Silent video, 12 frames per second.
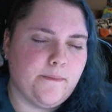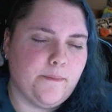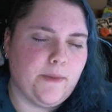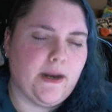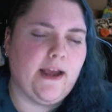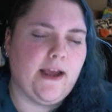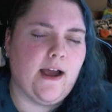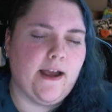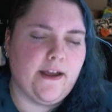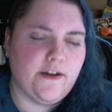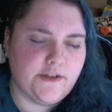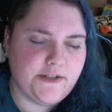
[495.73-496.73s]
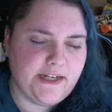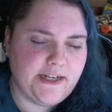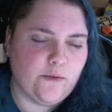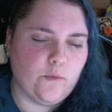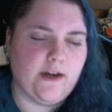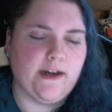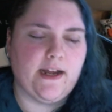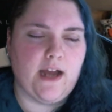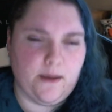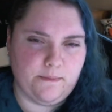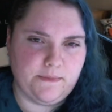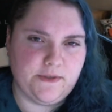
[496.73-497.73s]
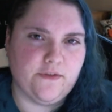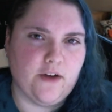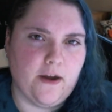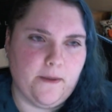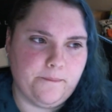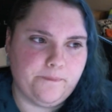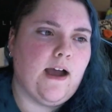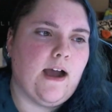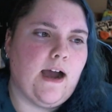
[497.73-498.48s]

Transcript: But I understand where it comes from.